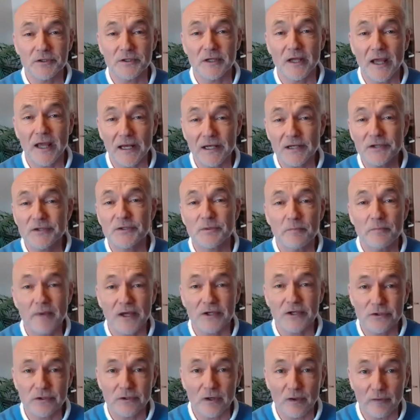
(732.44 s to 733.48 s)
any
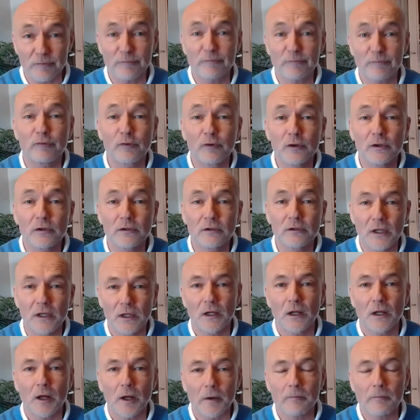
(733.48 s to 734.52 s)
semester, a full
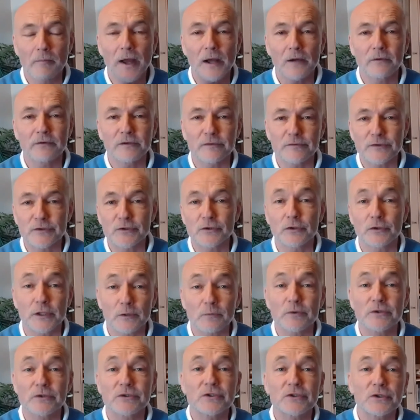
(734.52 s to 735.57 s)
amount of study
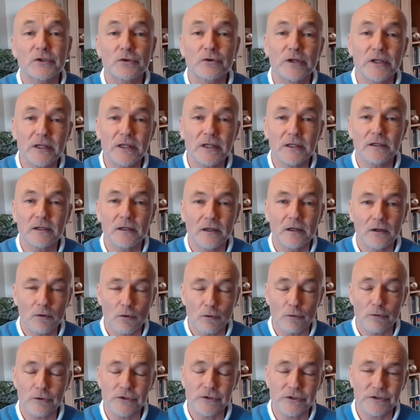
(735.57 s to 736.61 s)
was 3
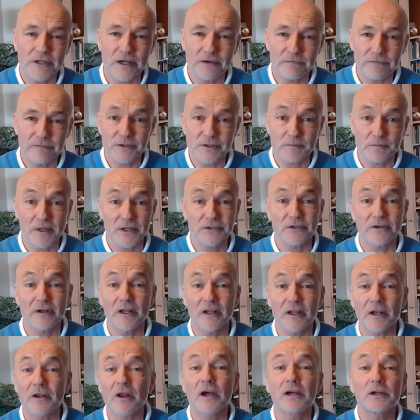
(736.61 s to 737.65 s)
courses every semester,
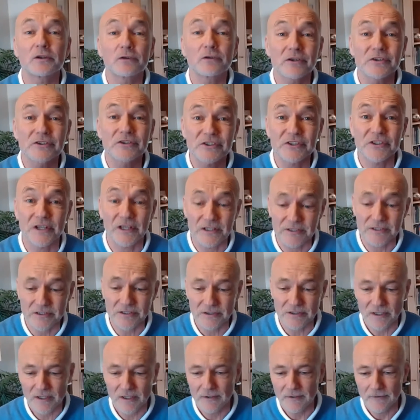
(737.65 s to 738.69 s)
and I took
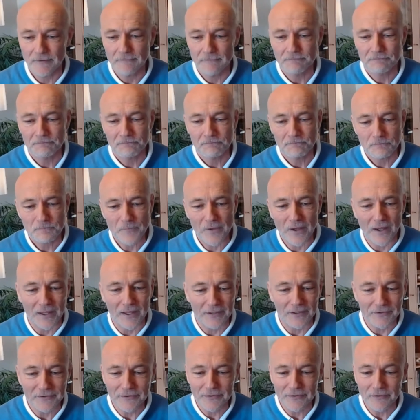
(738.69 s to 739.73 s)
6.
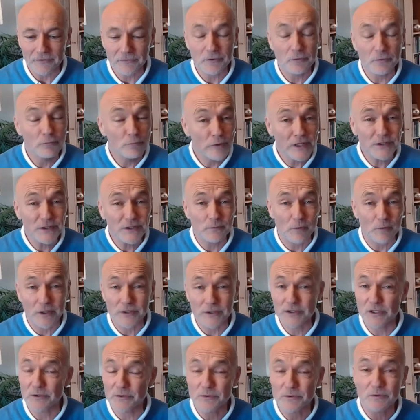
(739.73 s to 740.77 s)
And the reason was
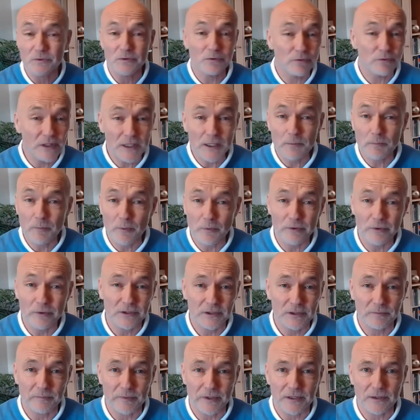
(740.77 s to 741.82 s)
because it was really important
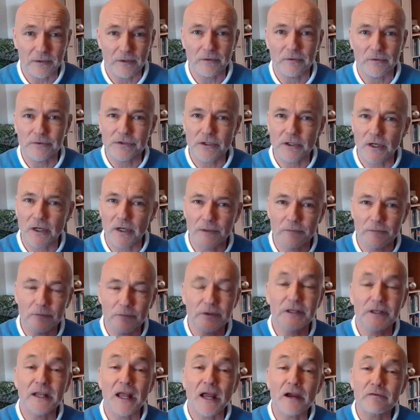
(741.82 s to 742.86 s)
to me. I would
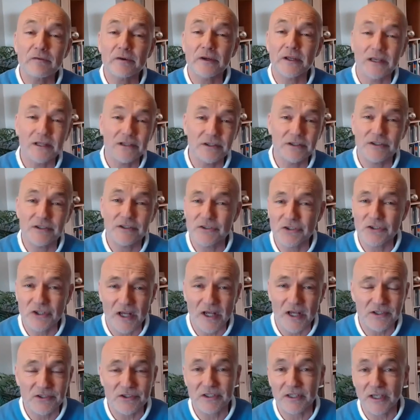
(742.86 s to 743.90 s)
never get this
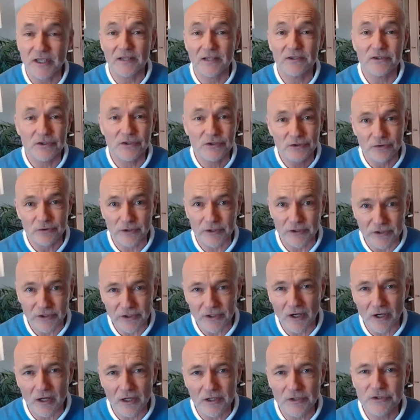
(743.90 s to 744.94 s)
chance again to study
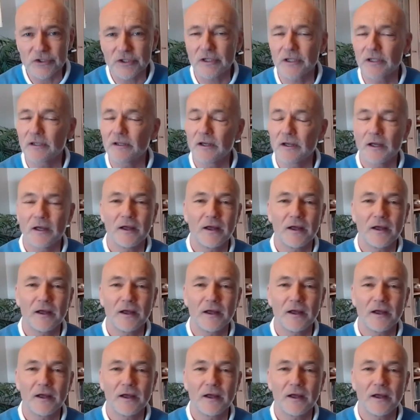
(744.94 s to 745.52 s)
theology.